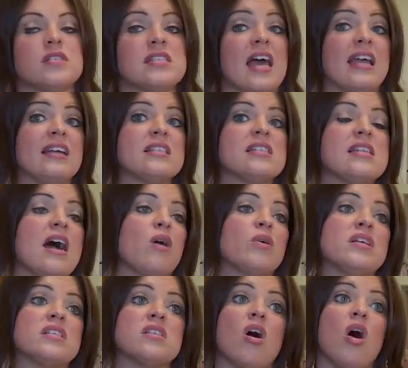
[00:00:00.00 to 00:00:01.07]
Science now
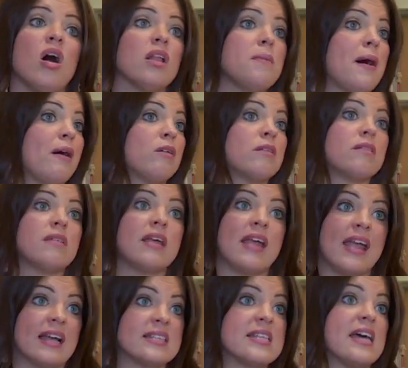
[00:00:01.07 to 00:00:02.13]
is all about
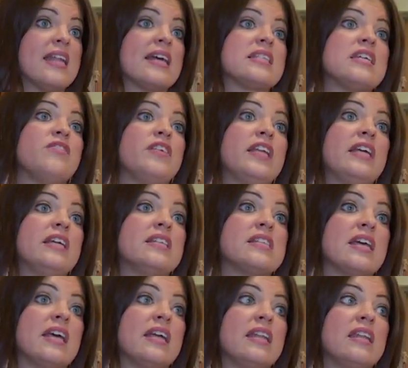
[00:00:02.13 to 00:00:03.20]
hands on activities
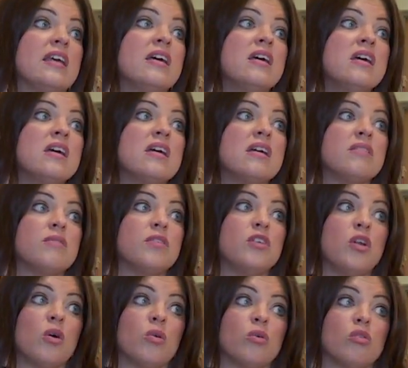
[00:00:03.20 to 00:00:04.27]
and
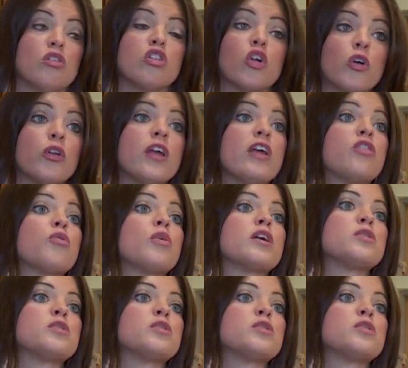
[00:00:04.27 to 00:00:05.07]
you know, learning through